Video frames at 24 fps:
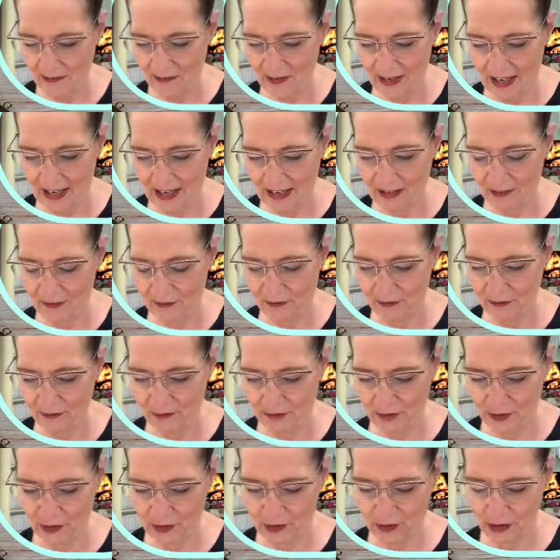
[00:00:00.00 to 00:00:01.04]
had it
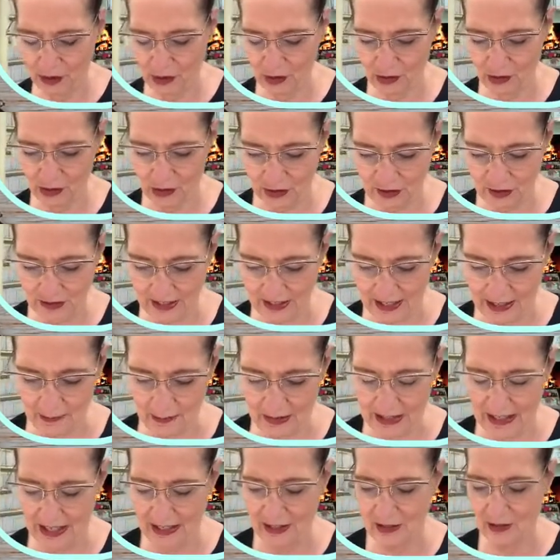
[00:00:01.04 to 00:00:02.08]
for a long, long time,
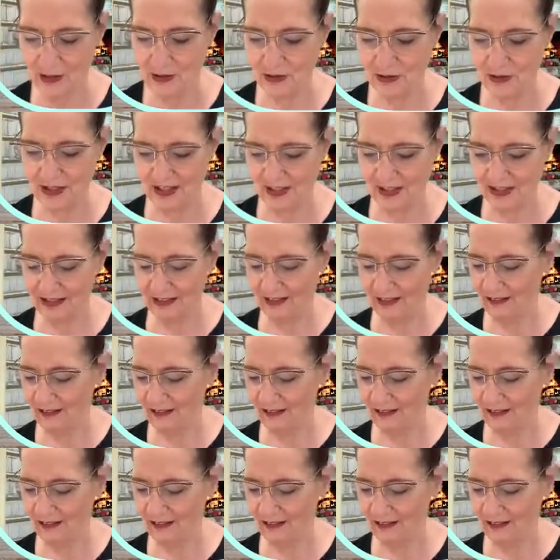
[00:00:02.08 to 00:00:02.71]
and I use it,